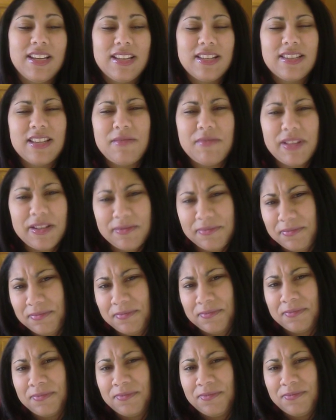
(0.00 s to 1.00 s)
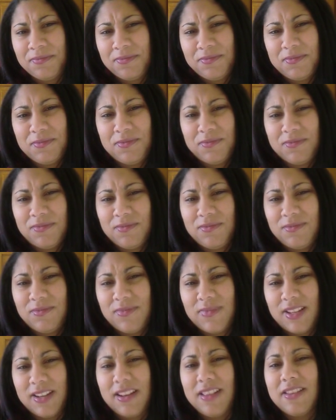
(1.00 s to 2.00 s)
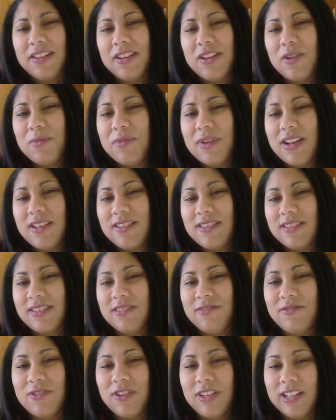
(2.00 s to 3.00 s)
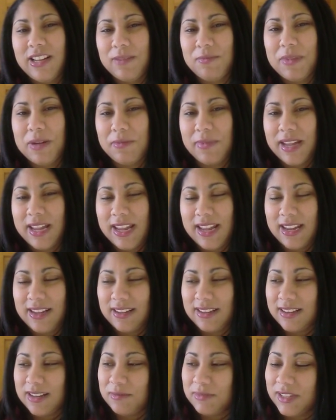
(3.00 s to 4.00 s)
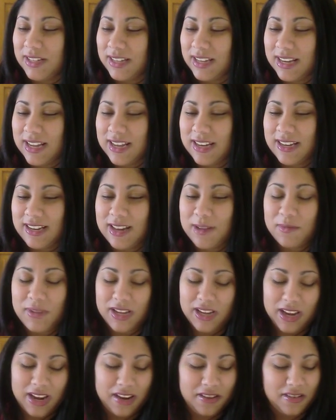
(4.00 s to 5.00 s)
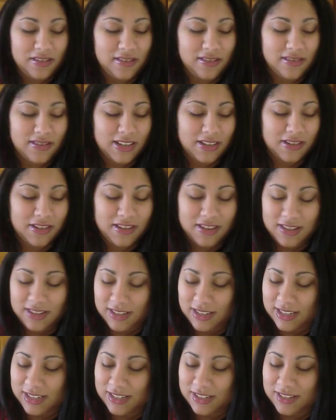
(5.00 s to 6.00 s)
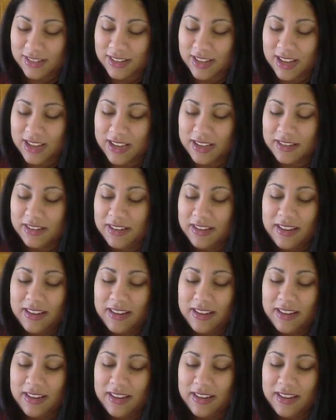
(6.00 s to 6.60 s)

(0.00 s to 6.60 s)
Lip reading: So I'm like, another nail polish. Did it roll out of my bag? And I'm looking at it. I'm like, hey, this looks like the color that I just got.